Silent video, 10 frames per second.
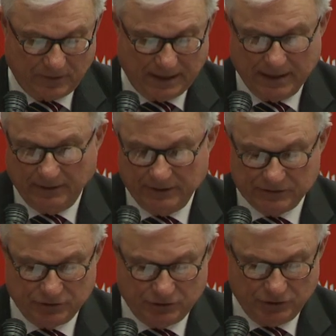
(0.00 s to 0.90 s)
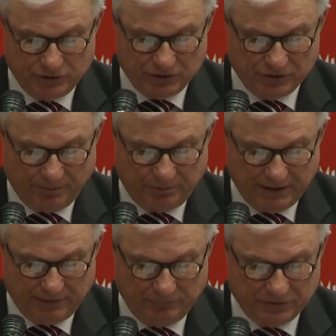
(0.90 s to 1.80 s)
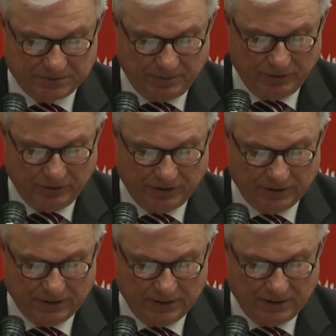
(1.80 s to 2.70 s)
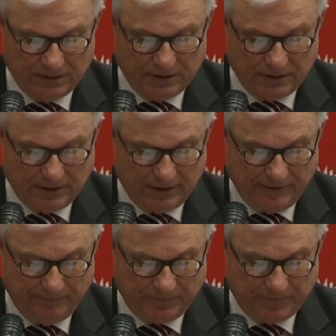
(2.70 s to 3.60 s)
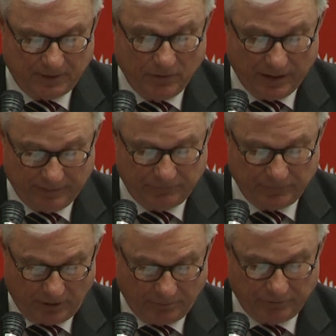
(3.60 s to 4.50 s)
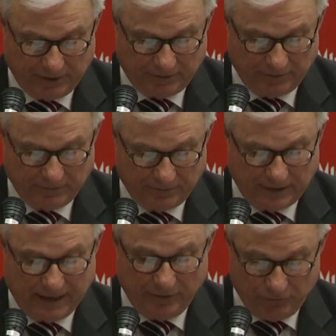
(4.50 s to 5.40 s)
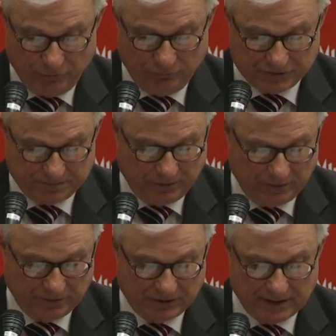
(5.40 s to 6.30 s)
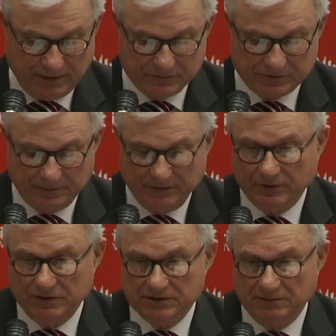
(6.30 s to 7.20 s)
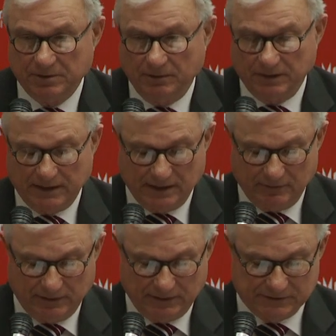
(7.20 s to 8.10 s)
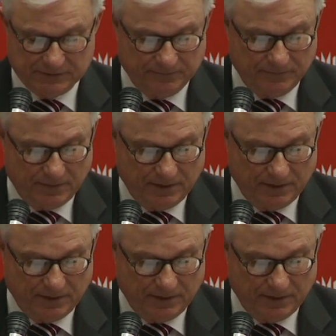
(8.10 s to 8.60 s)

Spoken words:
how institutions operate and respond or have operated and do respond comes from evidence in public hearings.